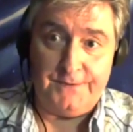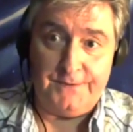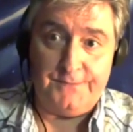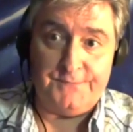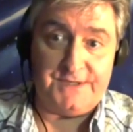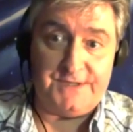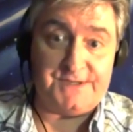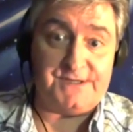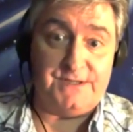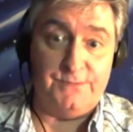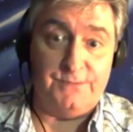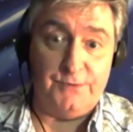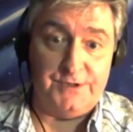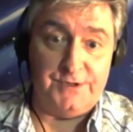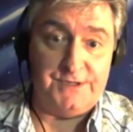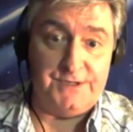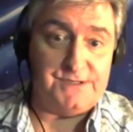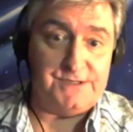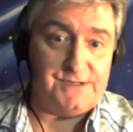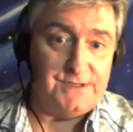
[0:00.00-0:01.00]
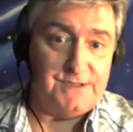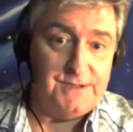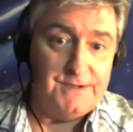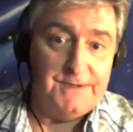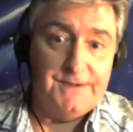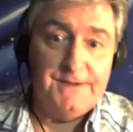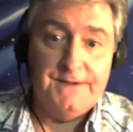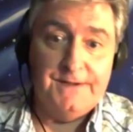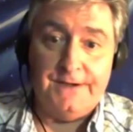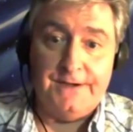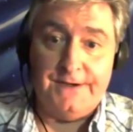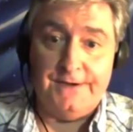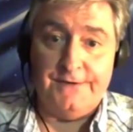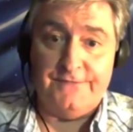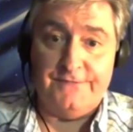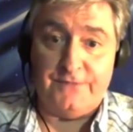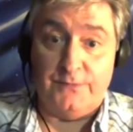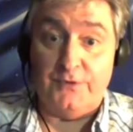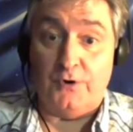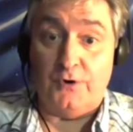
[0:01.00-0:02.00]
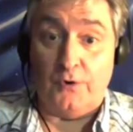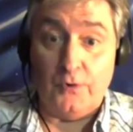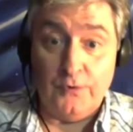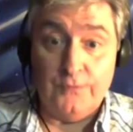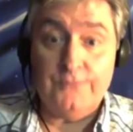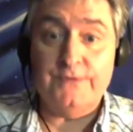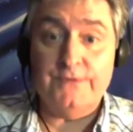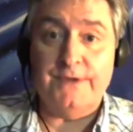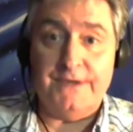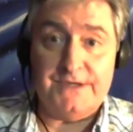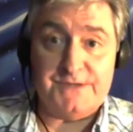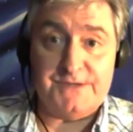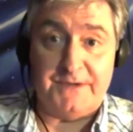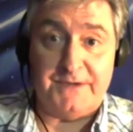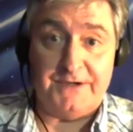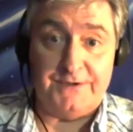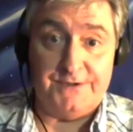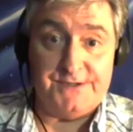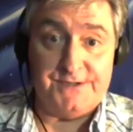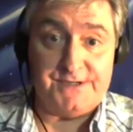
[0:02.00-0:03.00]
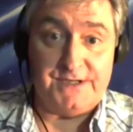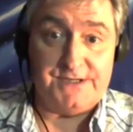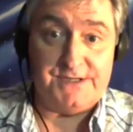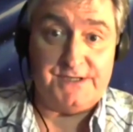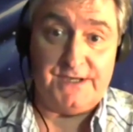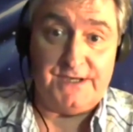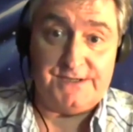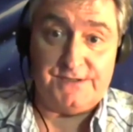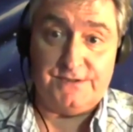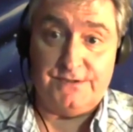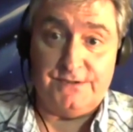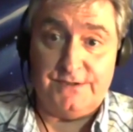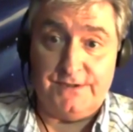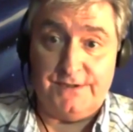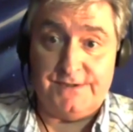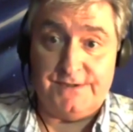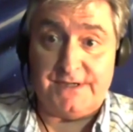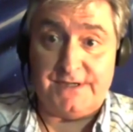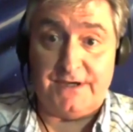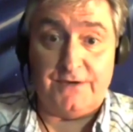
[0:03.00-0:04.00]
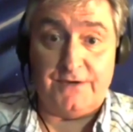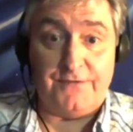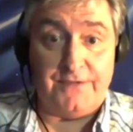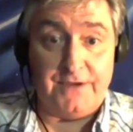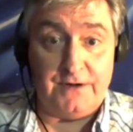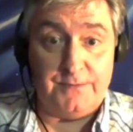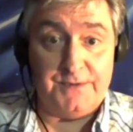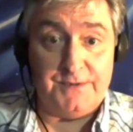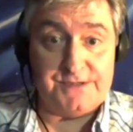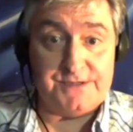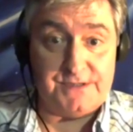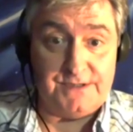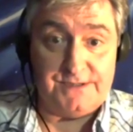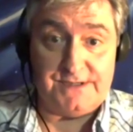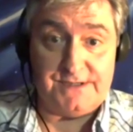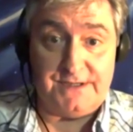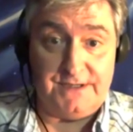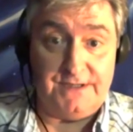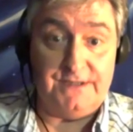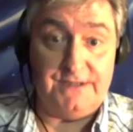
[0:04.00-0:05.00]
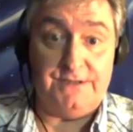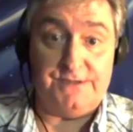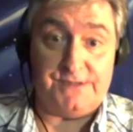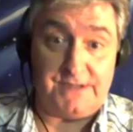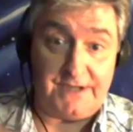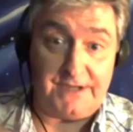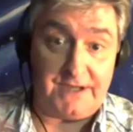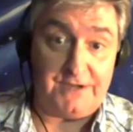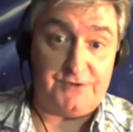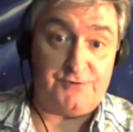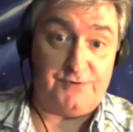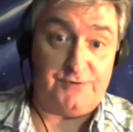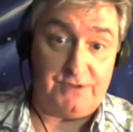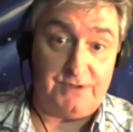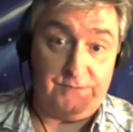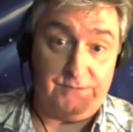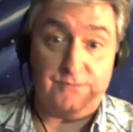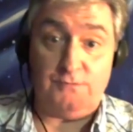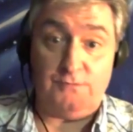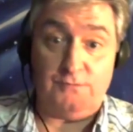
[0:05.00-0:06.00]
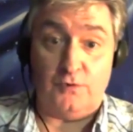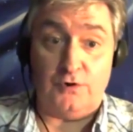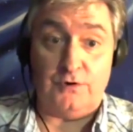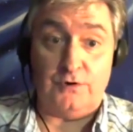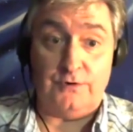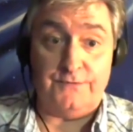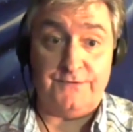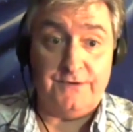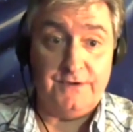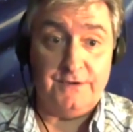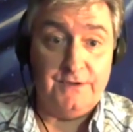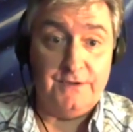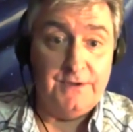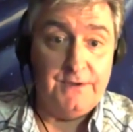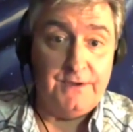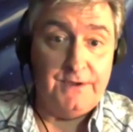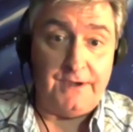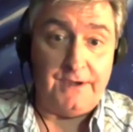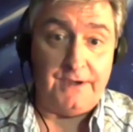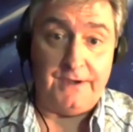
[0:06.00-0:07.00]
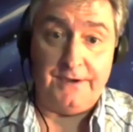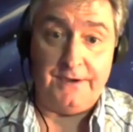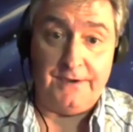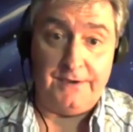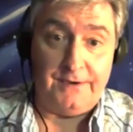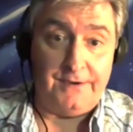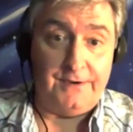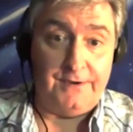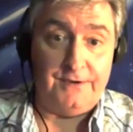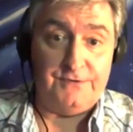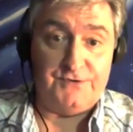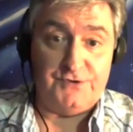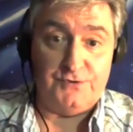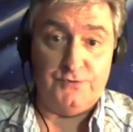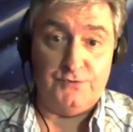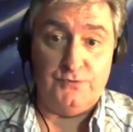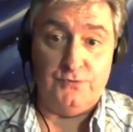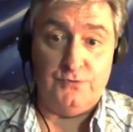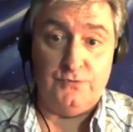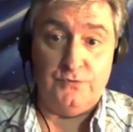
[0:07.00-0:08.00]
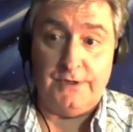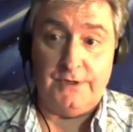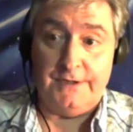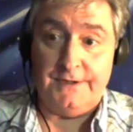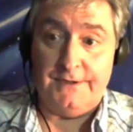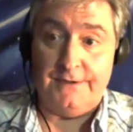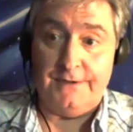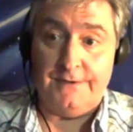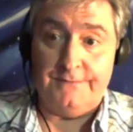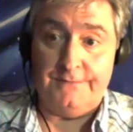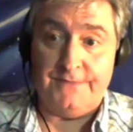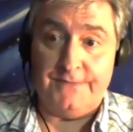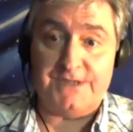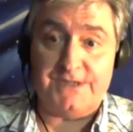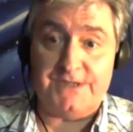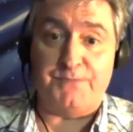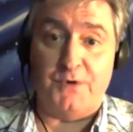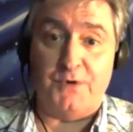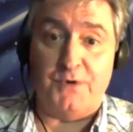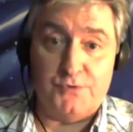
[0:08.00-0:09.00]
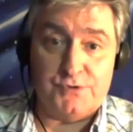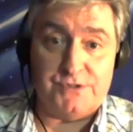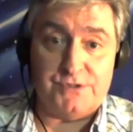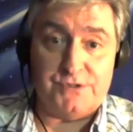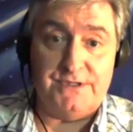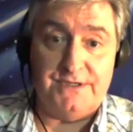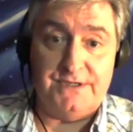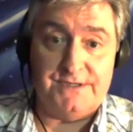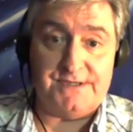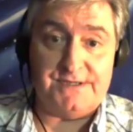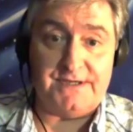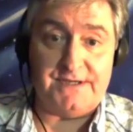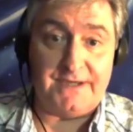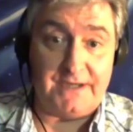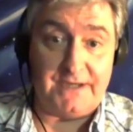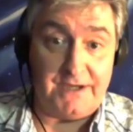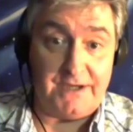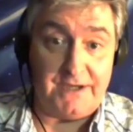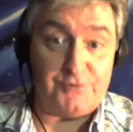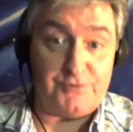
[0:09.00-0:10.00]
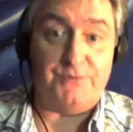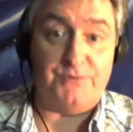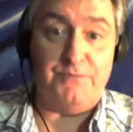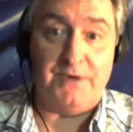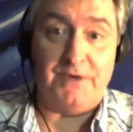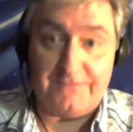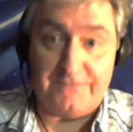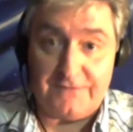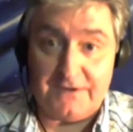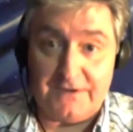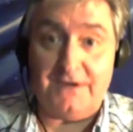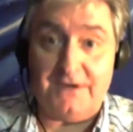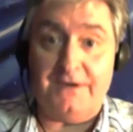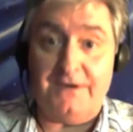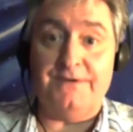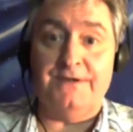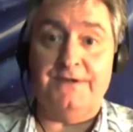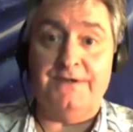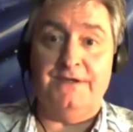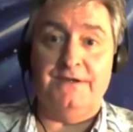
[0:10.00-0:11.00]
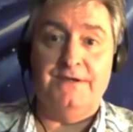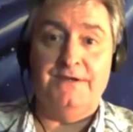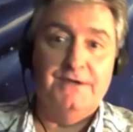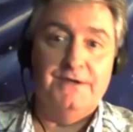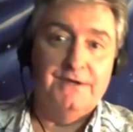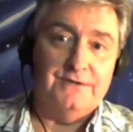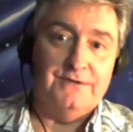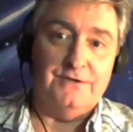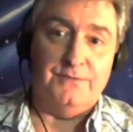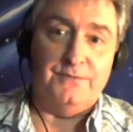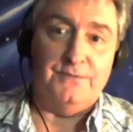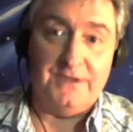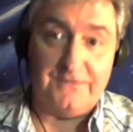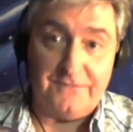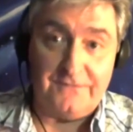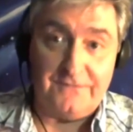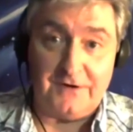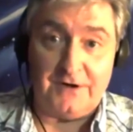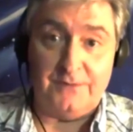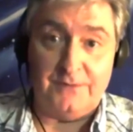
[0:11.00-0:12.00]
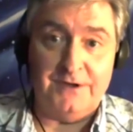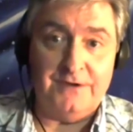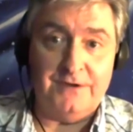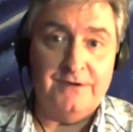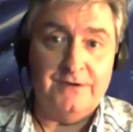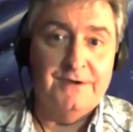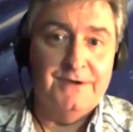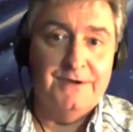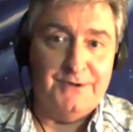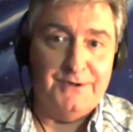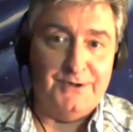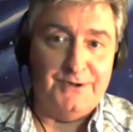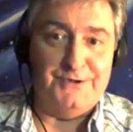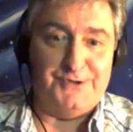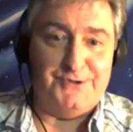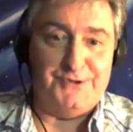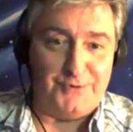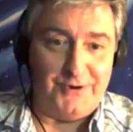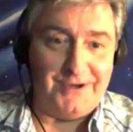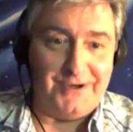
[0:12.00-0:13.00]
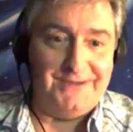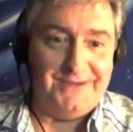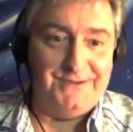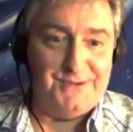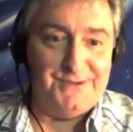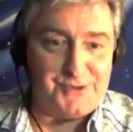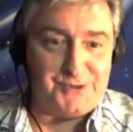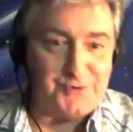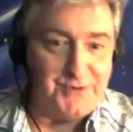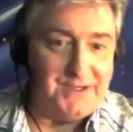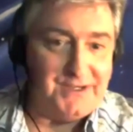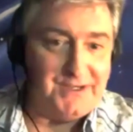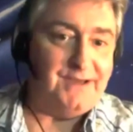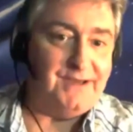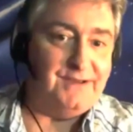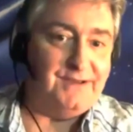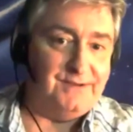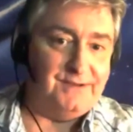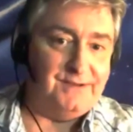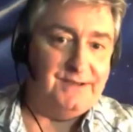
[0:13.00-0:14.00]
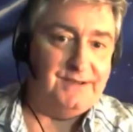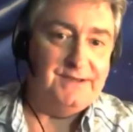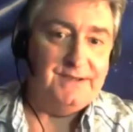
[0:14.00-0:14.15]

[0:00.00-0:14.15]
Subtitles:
testimonies from your own experience as a psychotherapist and in the psychiatric world to expose the psychiatric mafia, the big pharma drug industry, and